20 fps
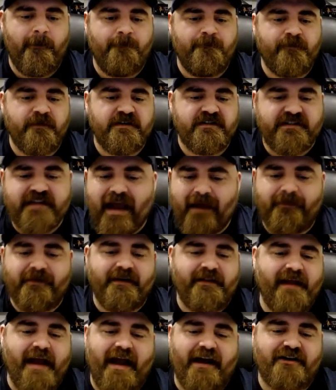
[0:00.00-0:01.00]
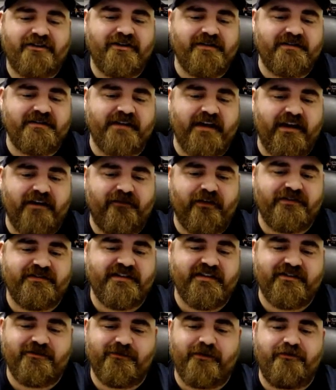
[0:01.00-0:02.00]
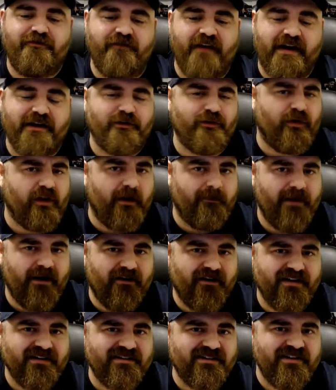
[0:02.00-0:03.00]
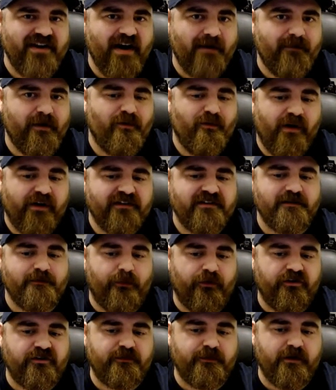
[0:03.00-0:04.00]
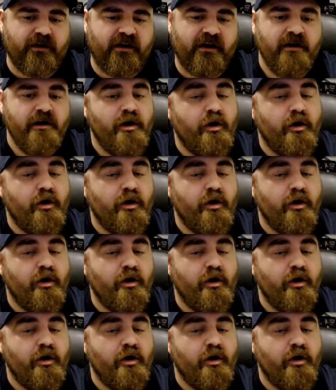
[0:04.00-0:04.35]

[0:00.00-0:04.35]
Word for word: Snap into the action this NFL season with FanDuel, America's number one sports book.